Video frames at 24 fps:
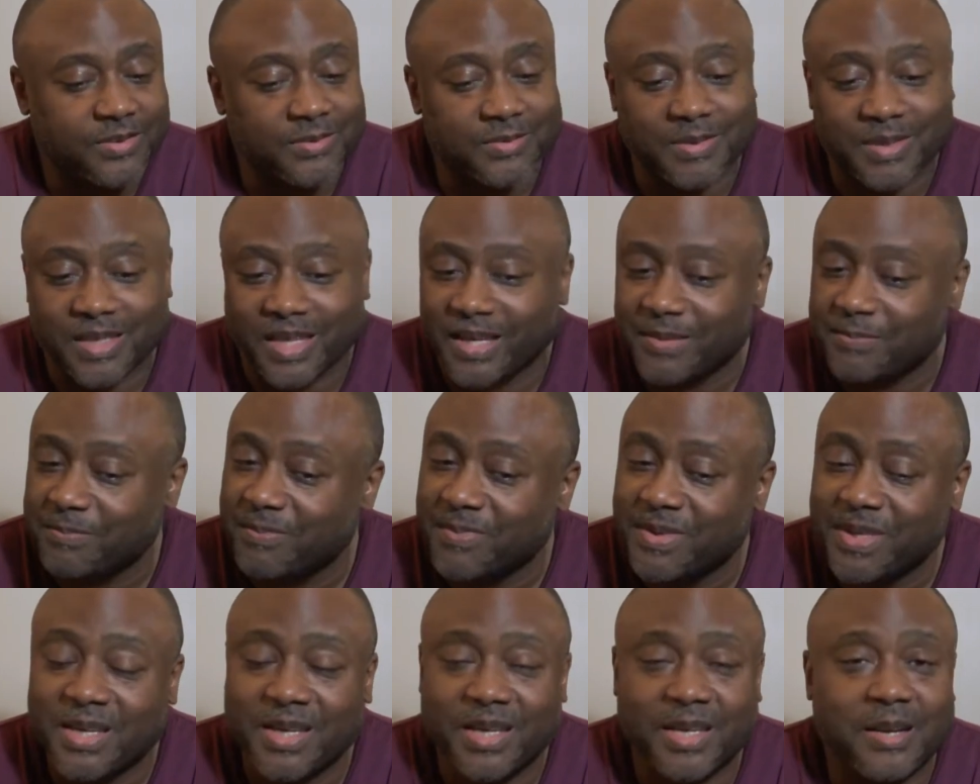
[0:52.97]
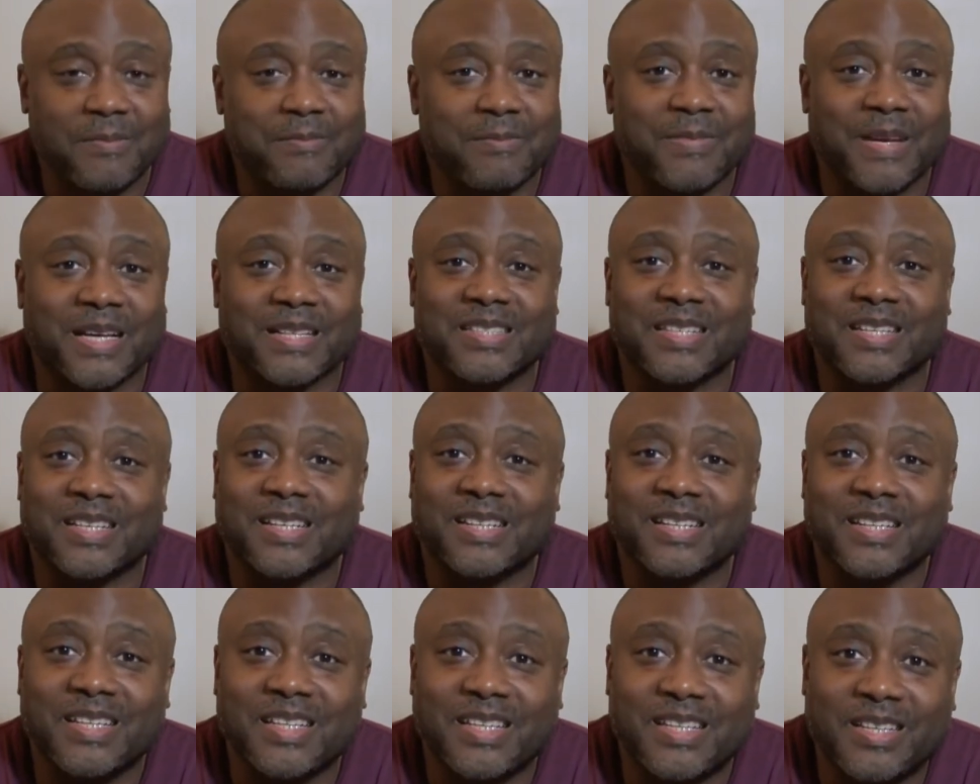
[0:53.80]
I'm like, man, I'm about to
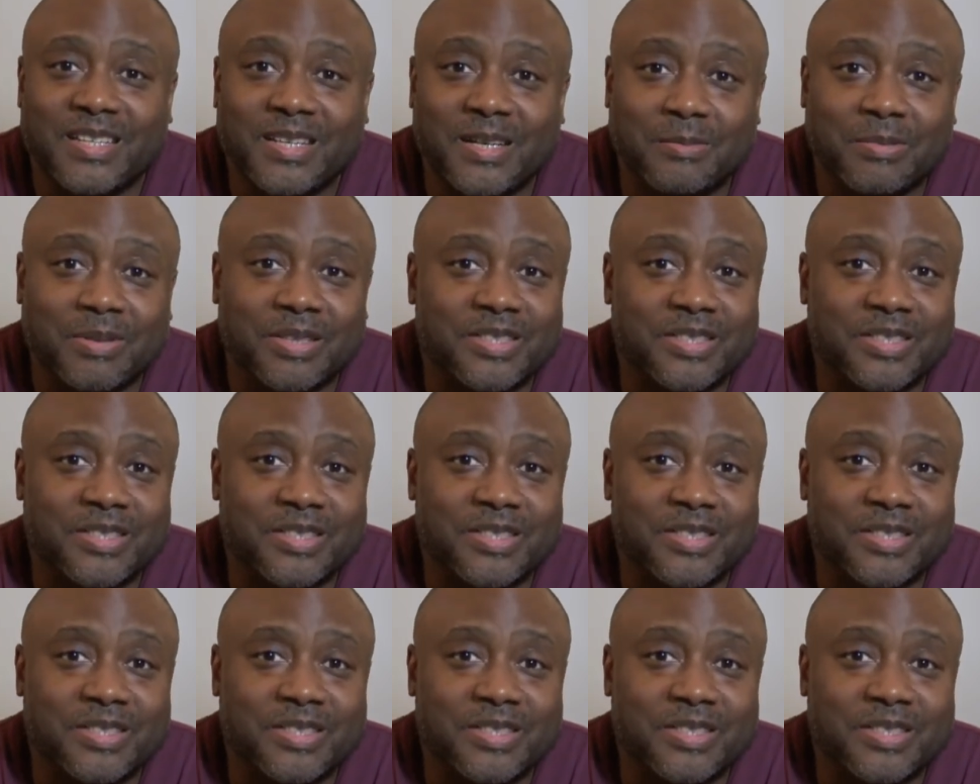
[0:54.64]
clean up,